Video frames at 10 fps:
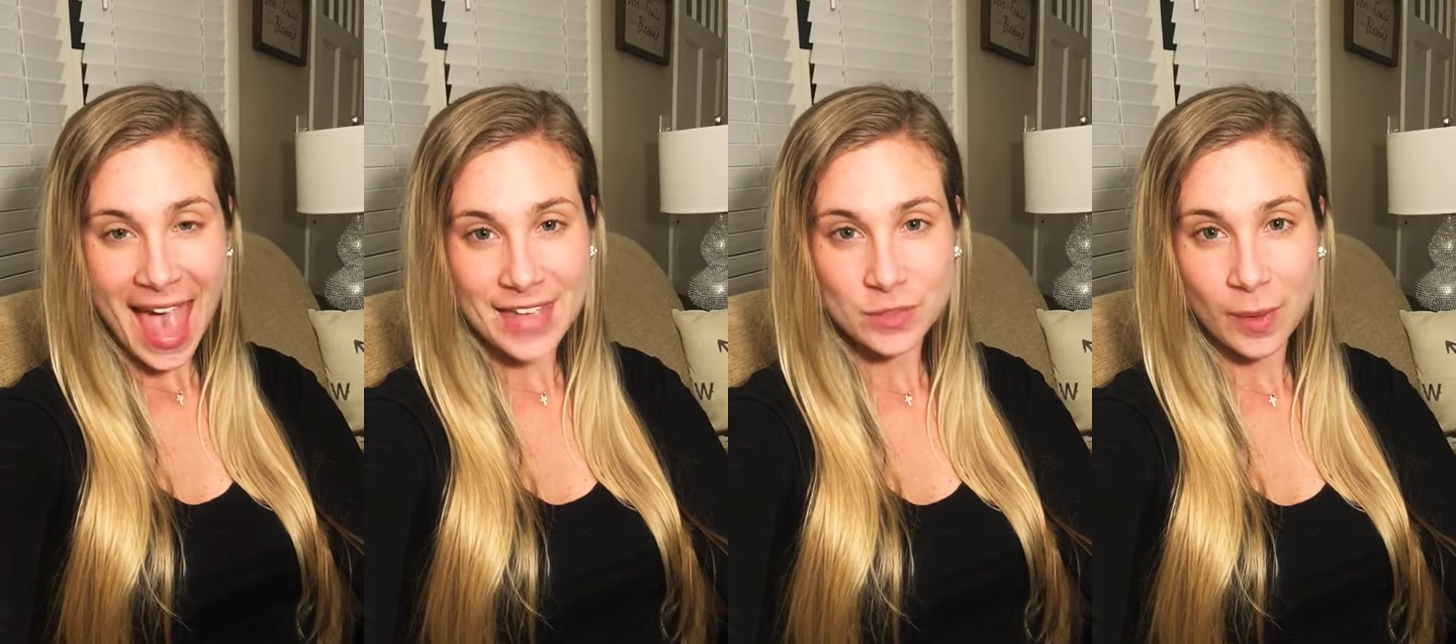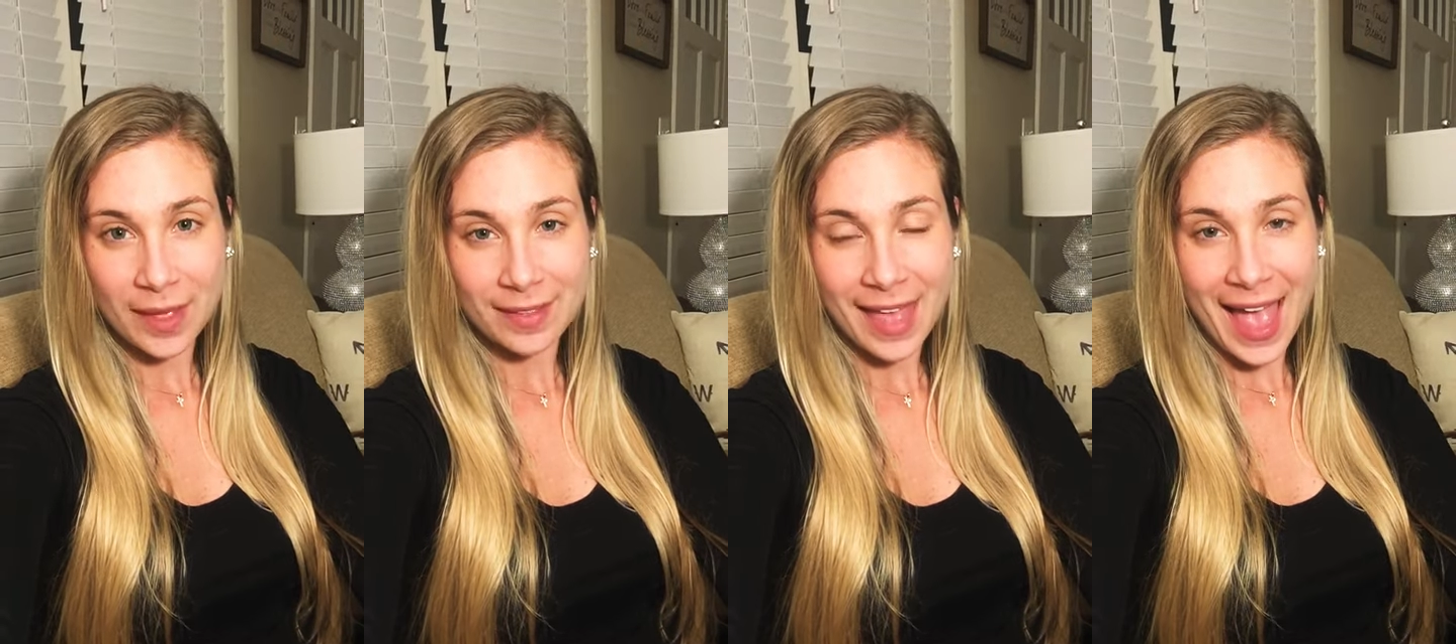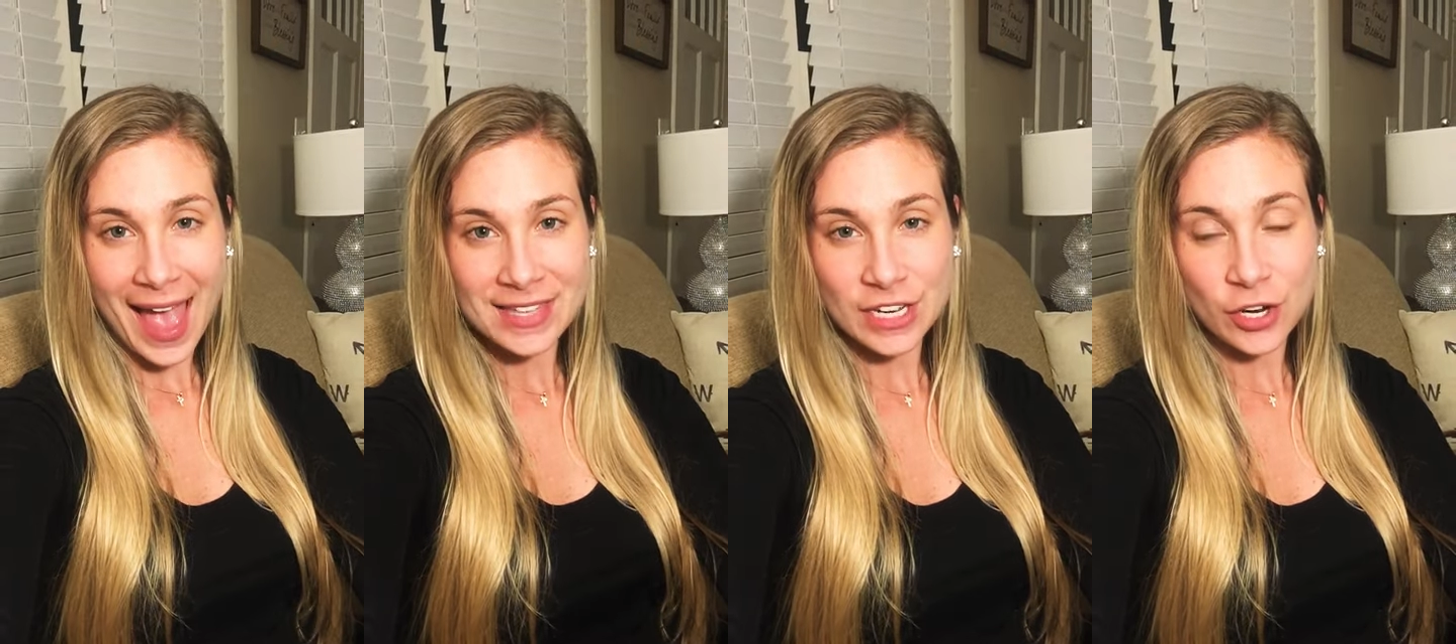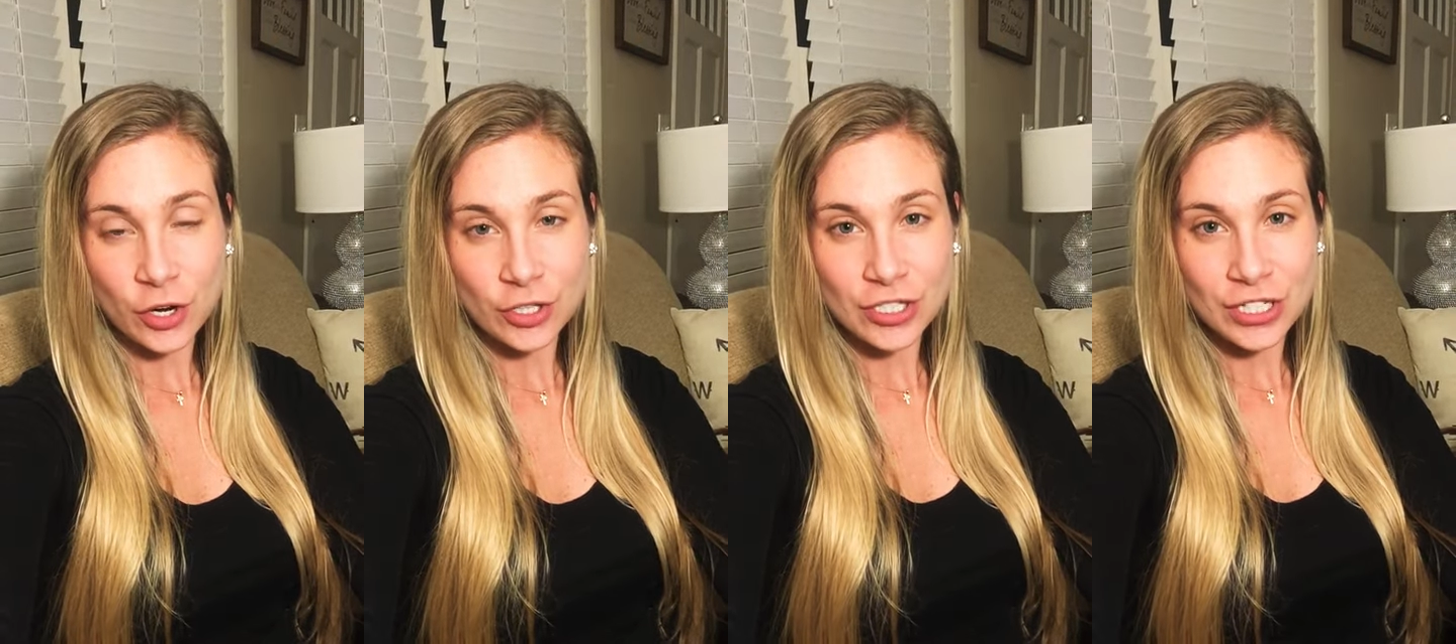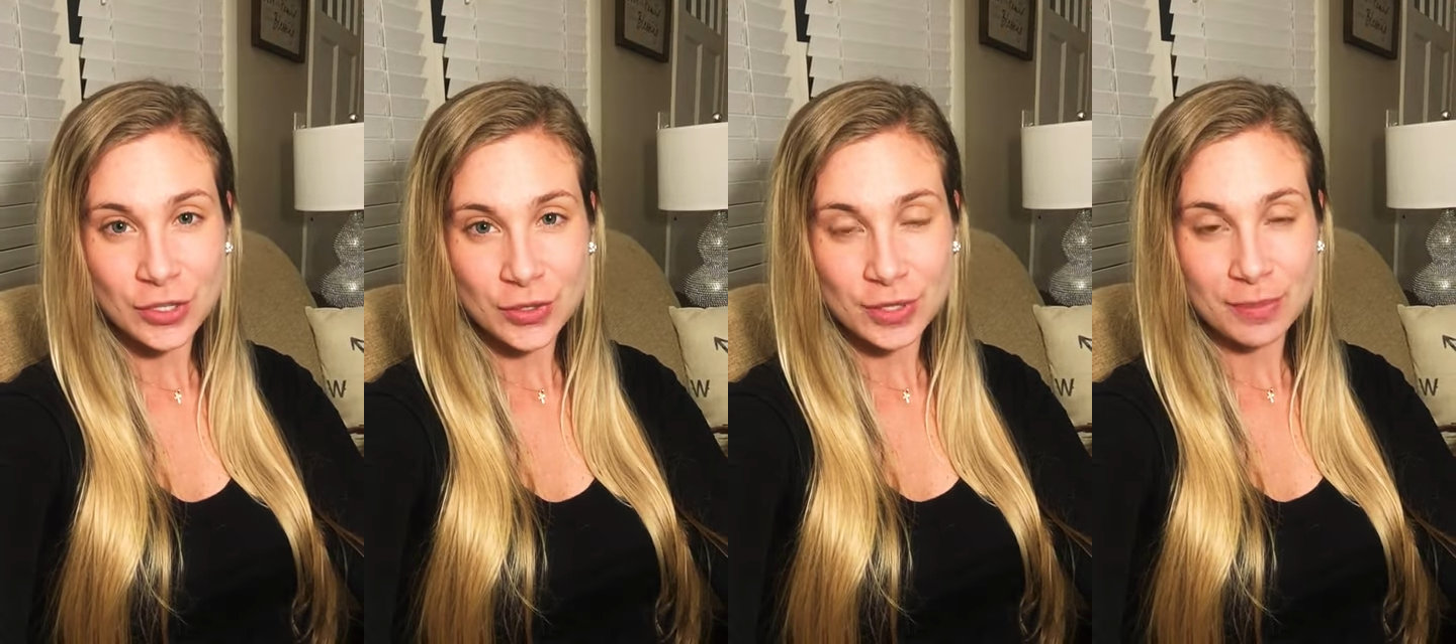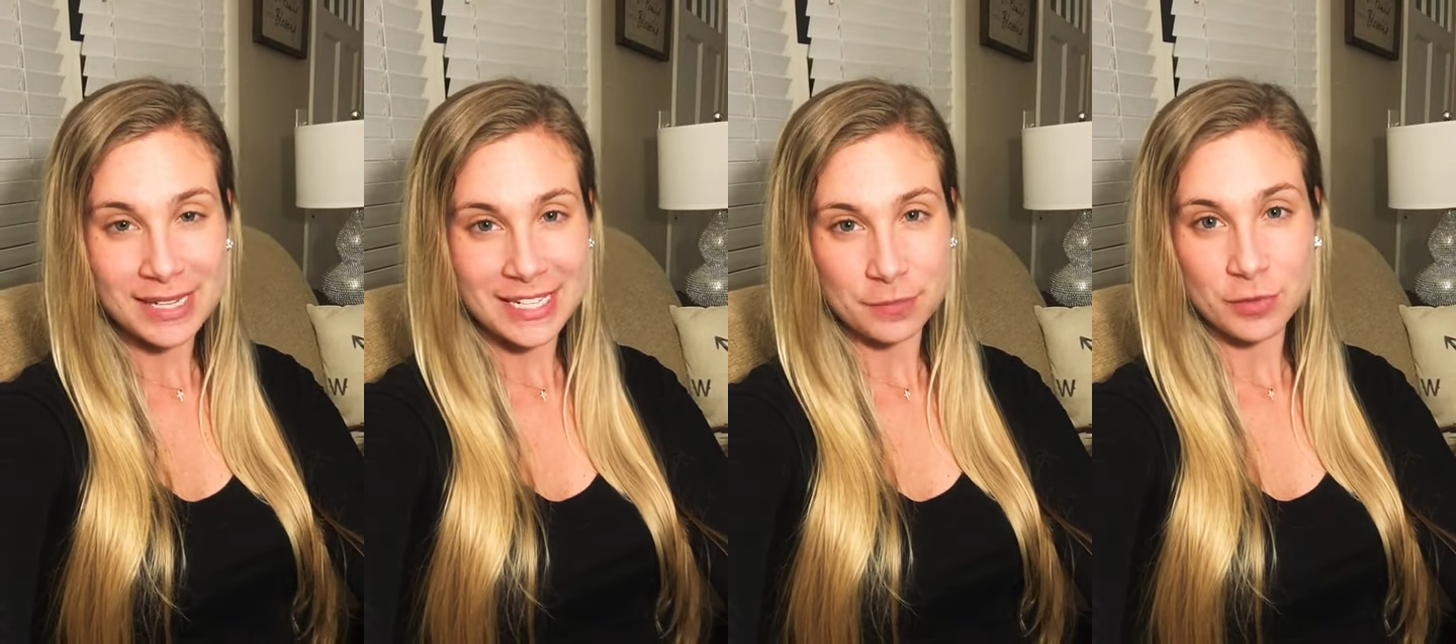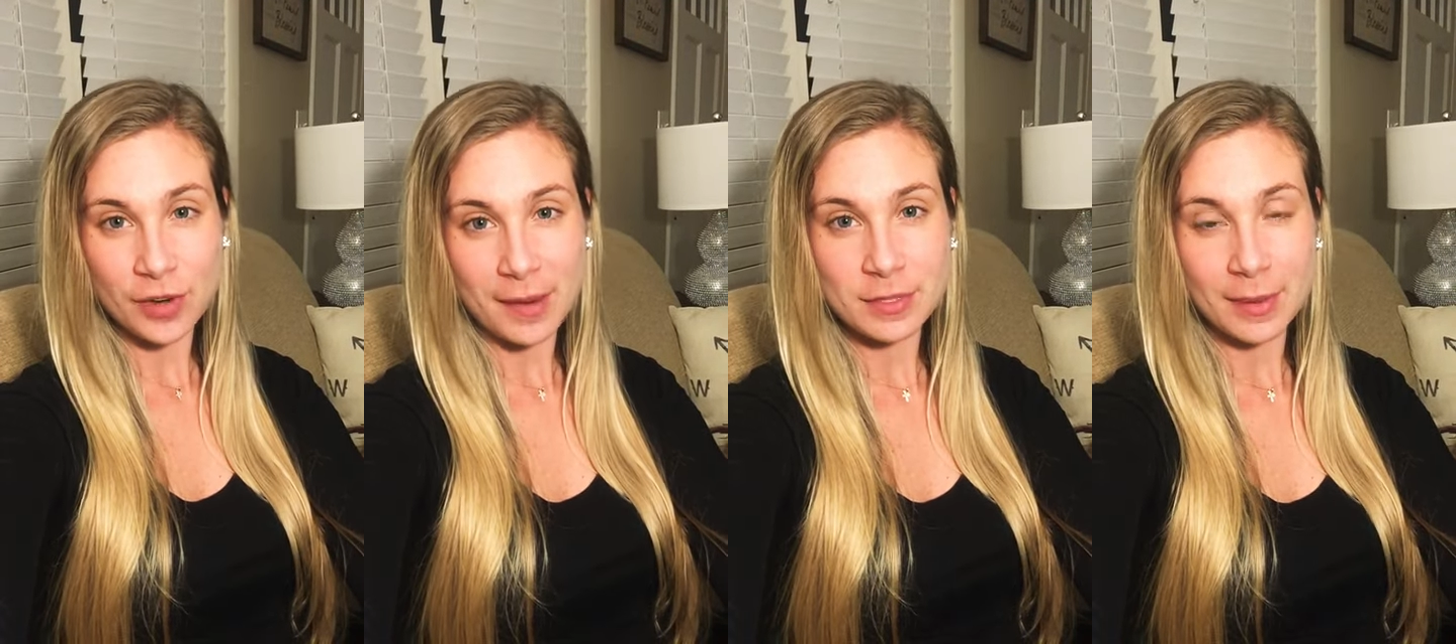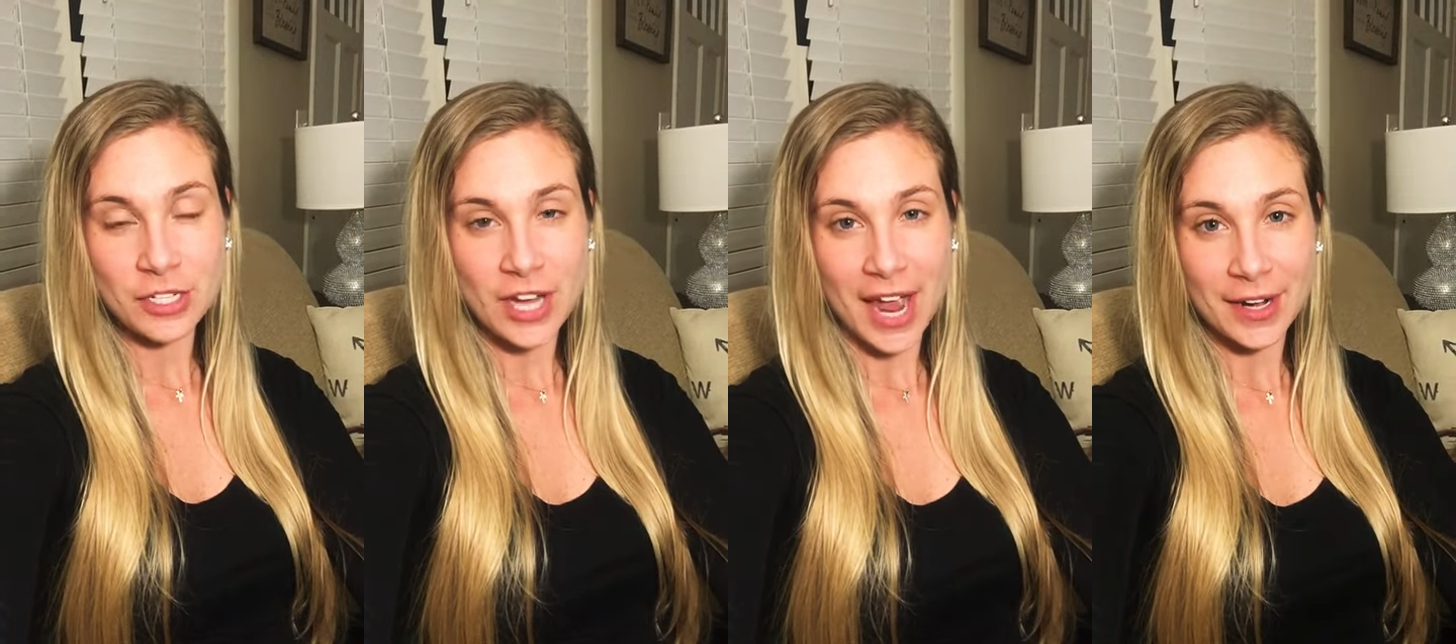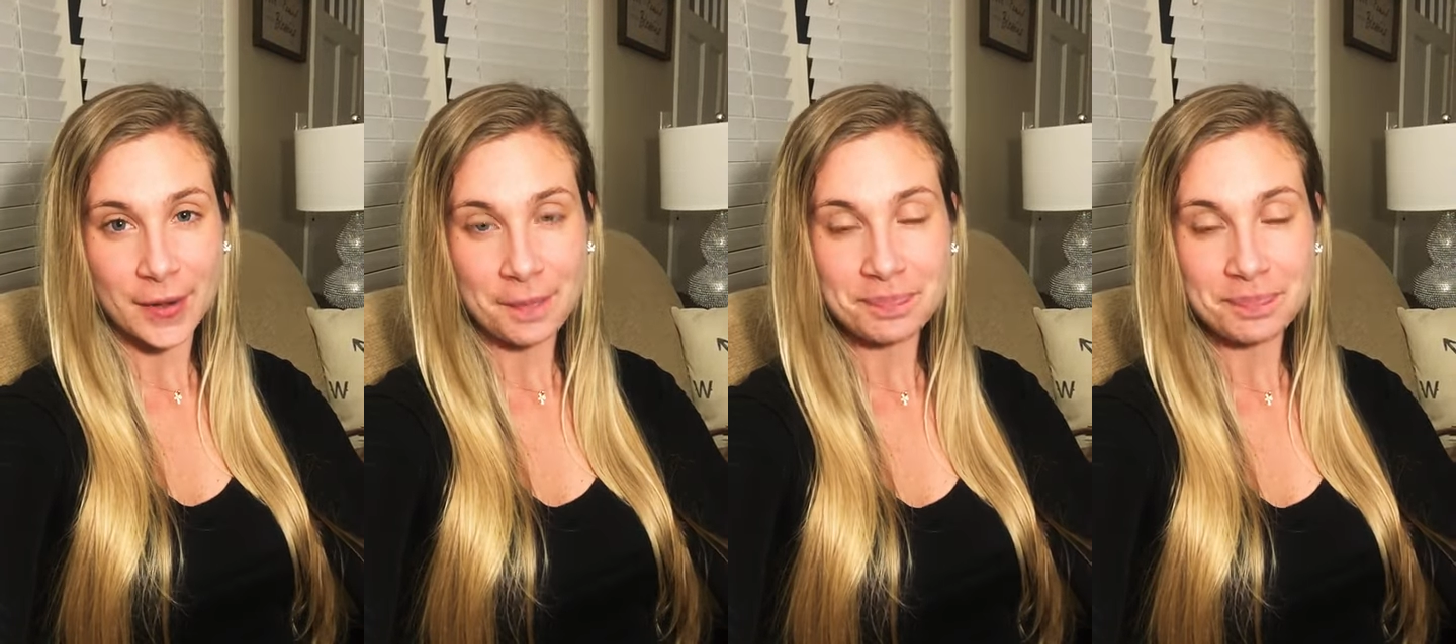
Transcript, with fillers: as well as encouraging you to please subscribe to my channel